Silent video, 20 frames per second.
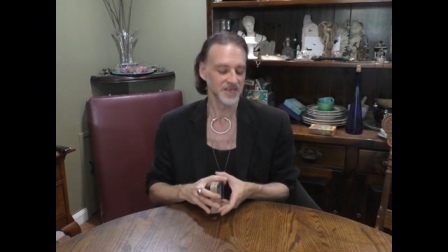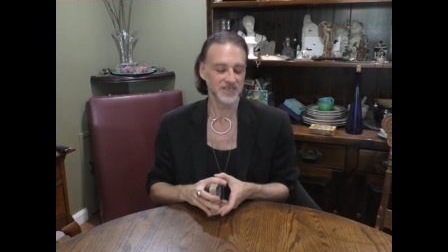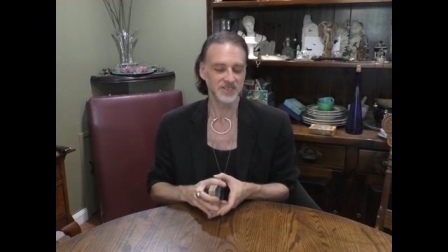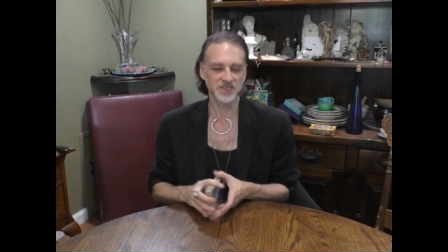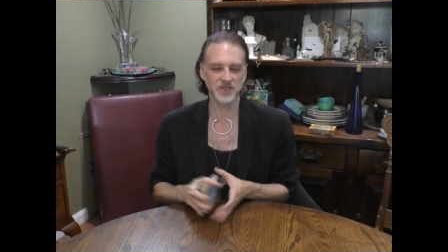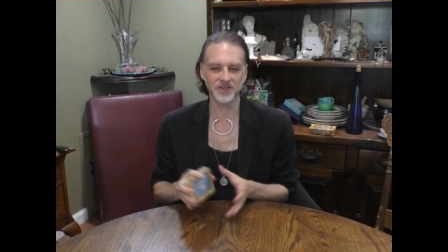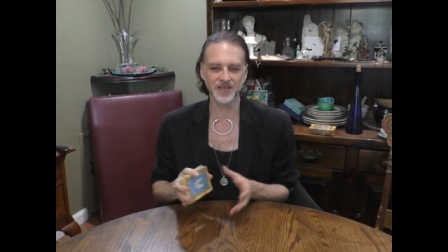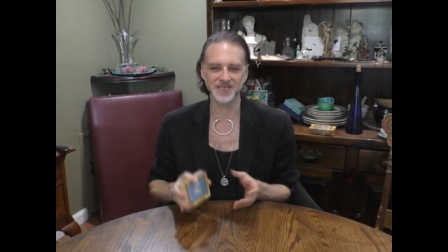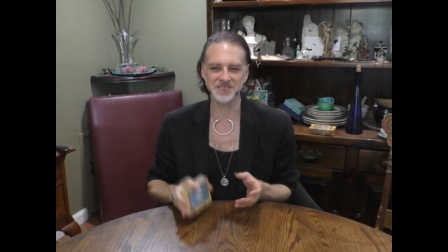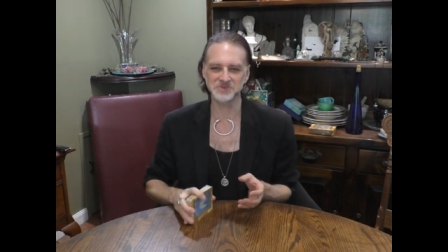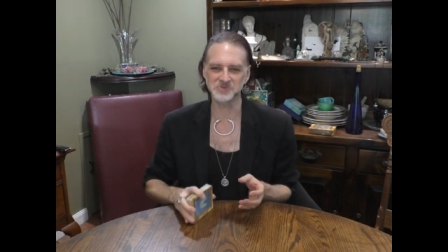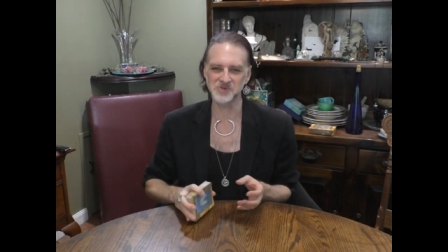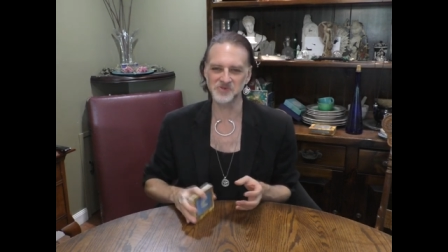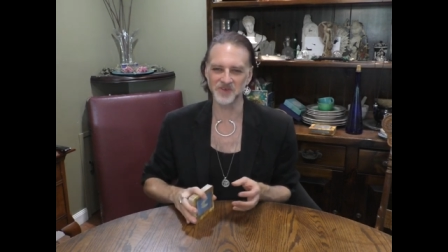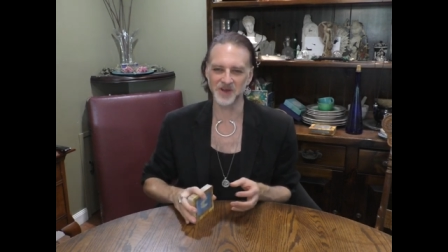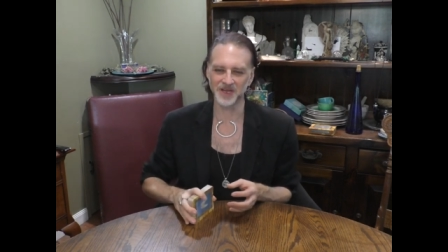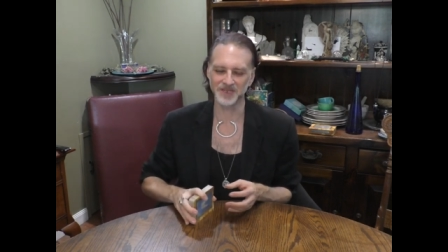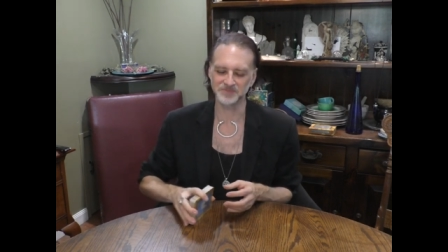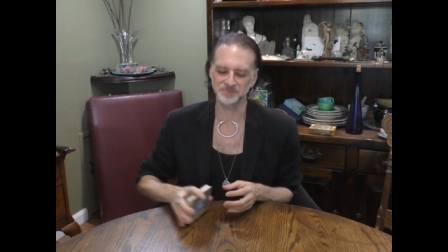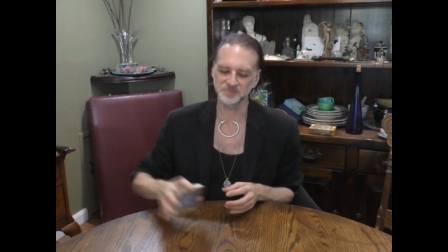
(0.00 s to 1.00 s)
So let's
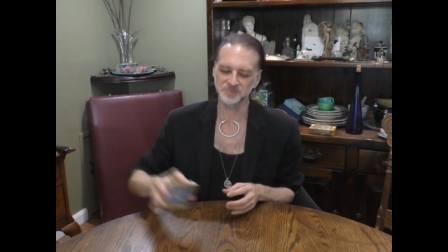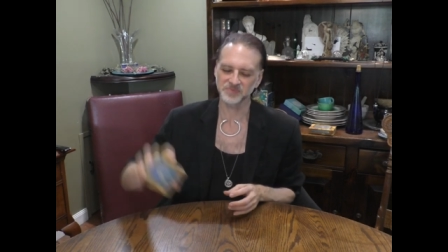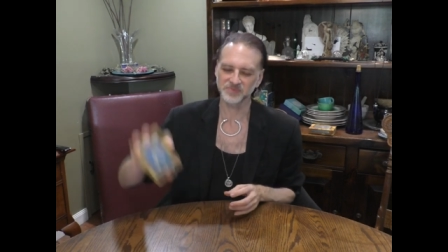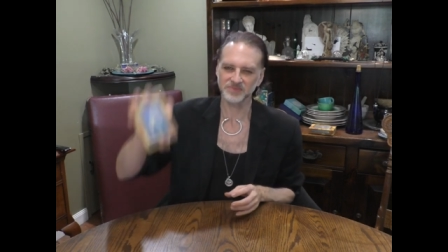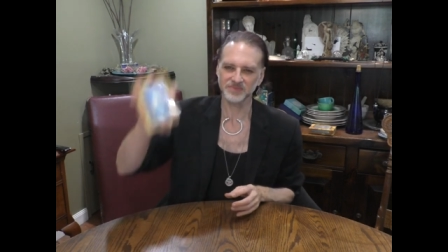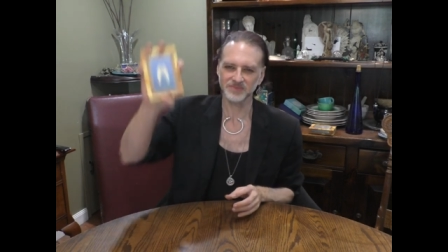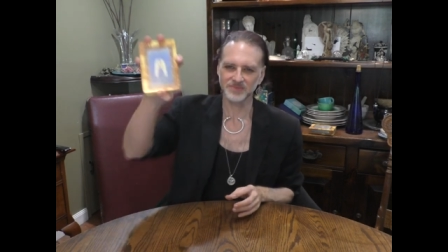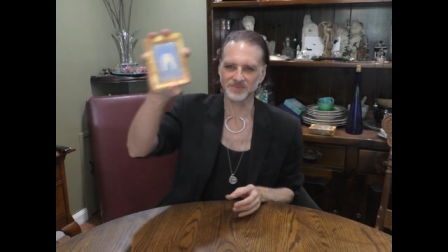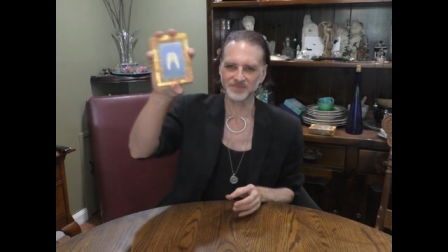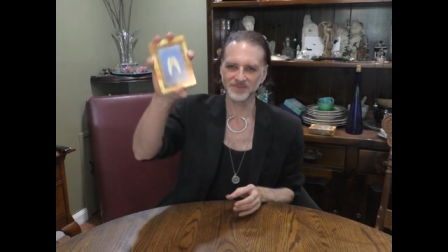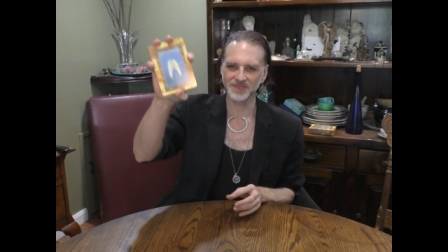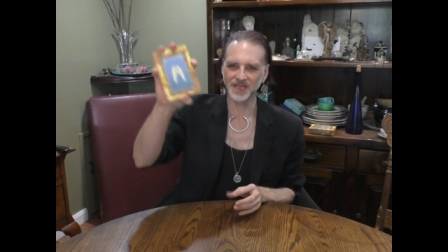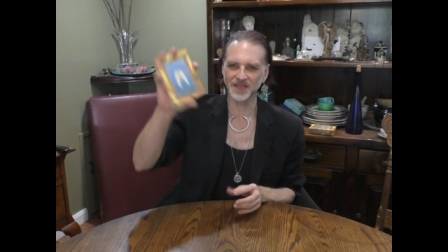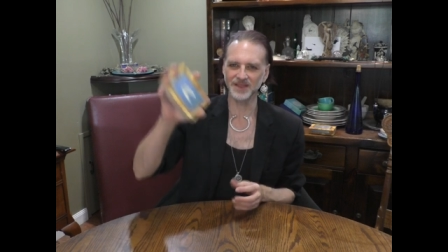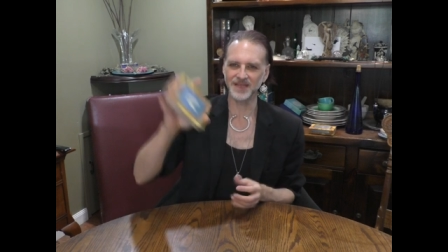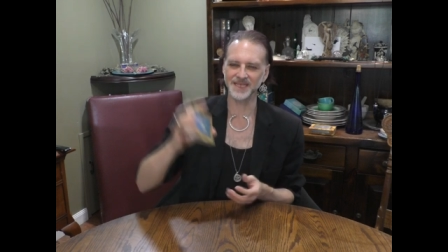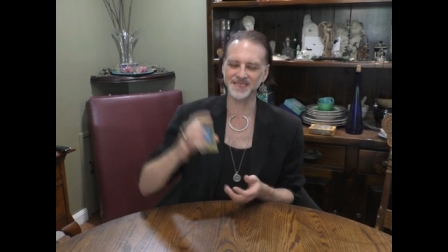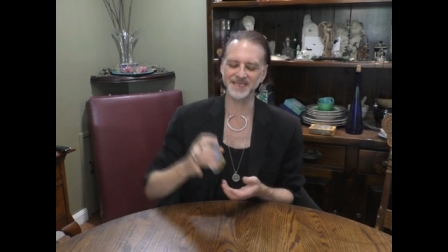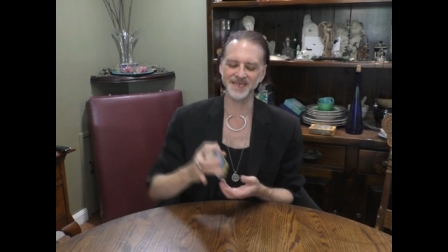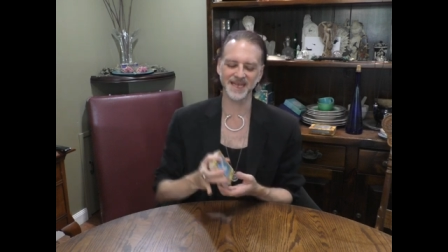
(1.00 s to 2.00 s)
move on.
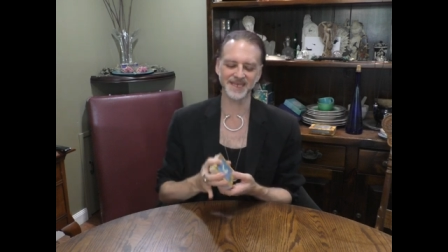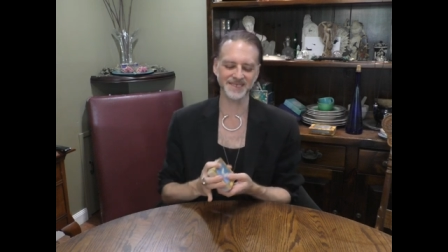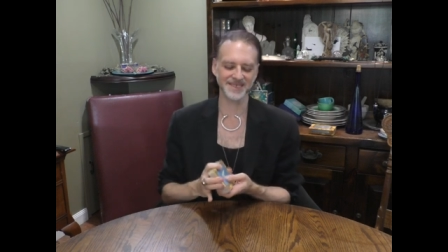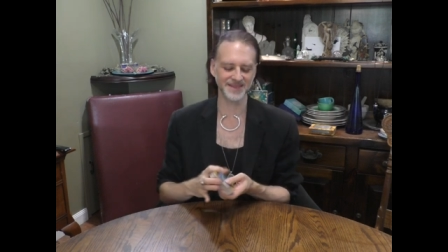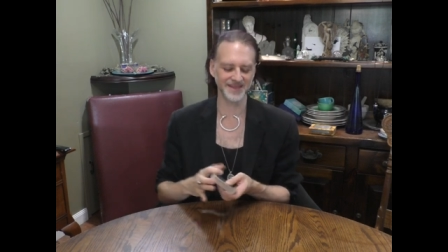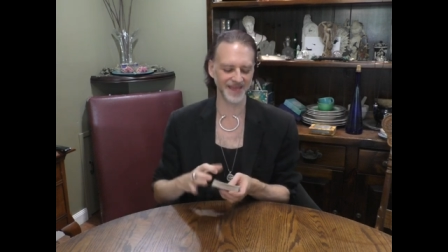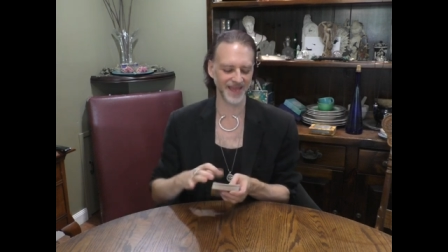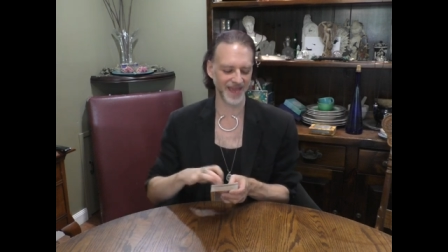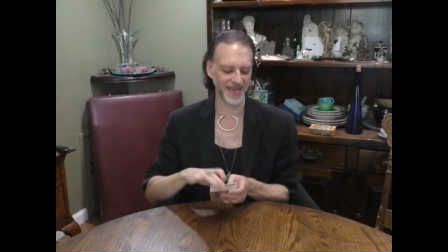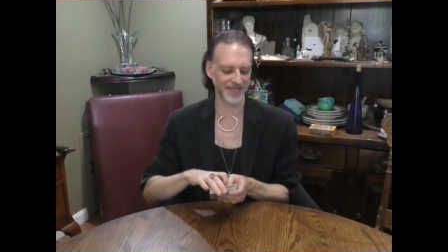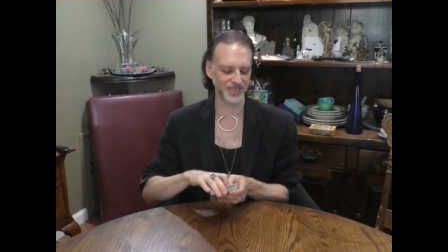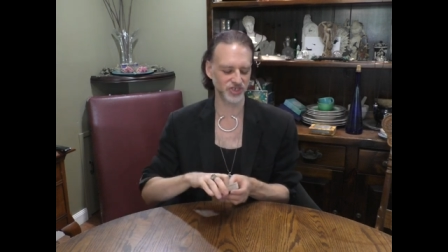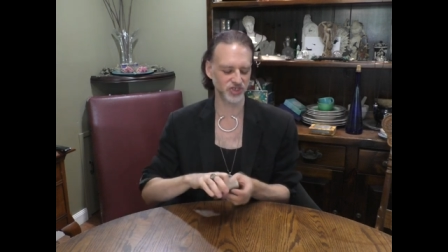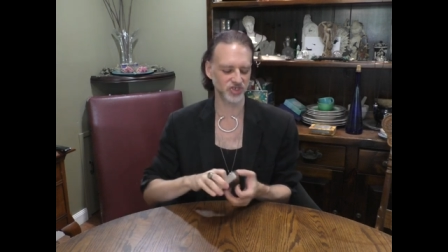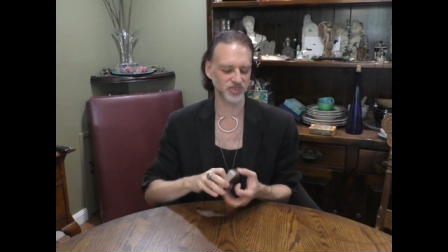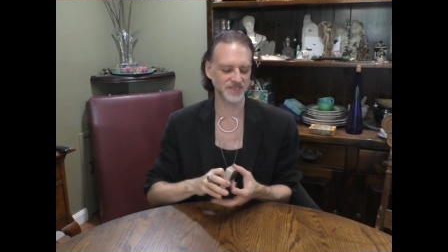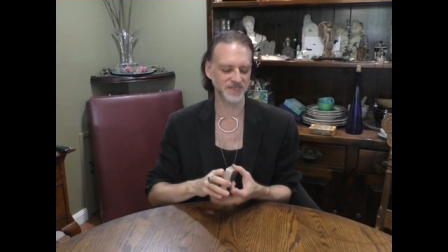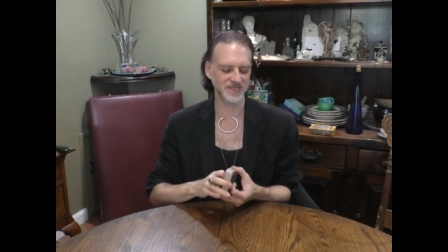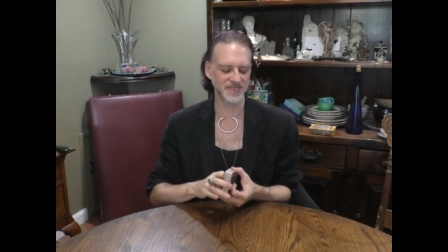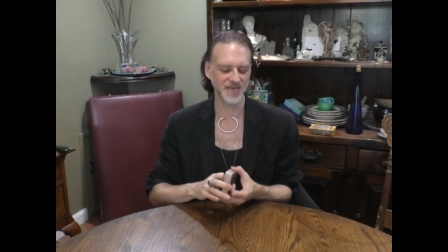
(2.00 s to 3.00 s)
Let's ask the
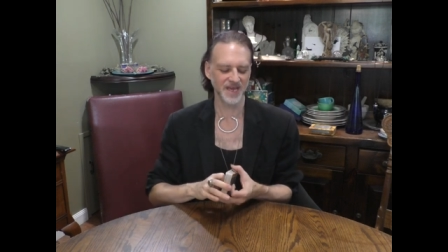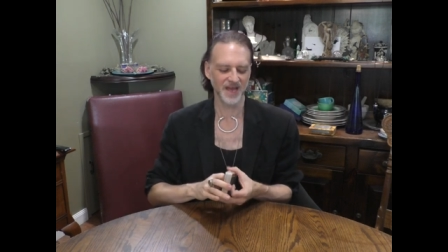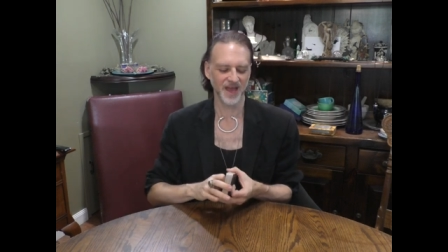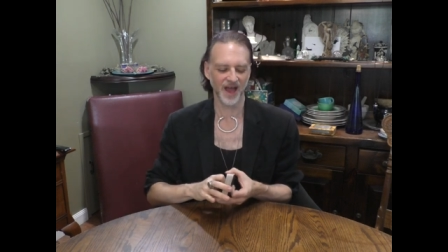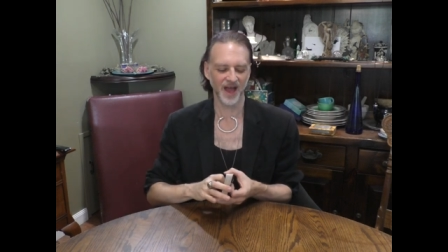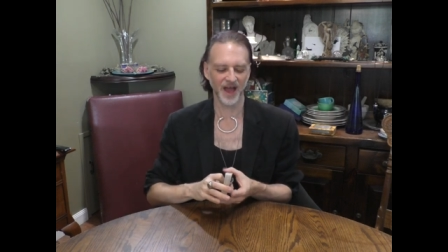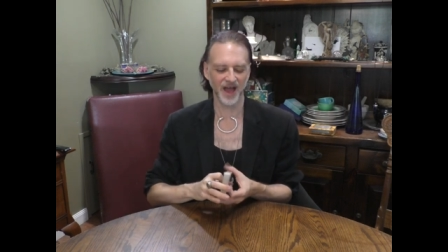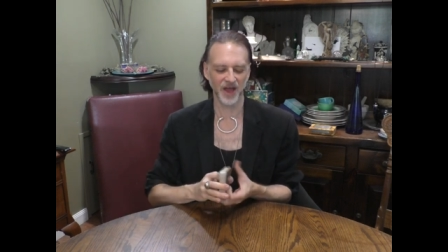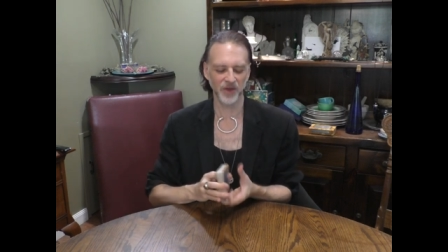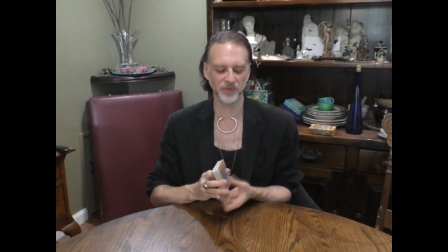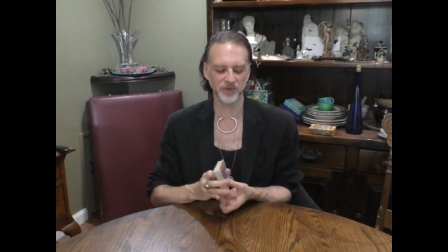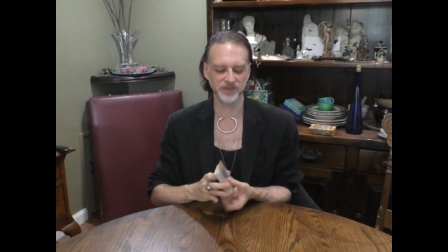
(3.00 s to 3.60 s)
angels uh,